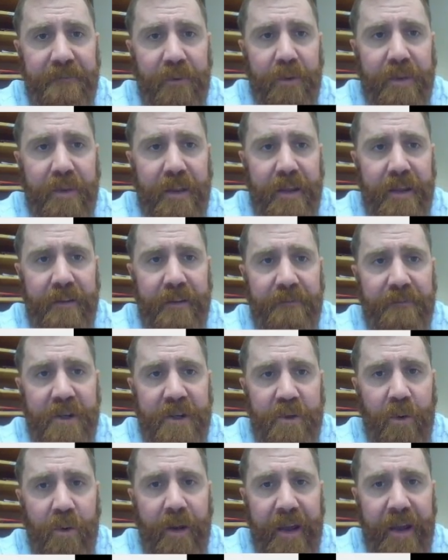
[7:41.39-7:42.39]
for the
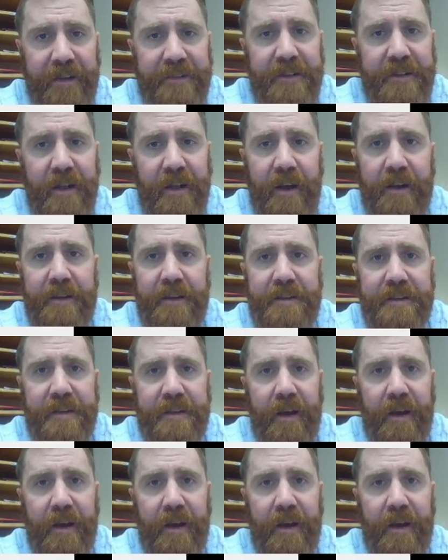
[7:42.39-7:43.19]
visual hexagons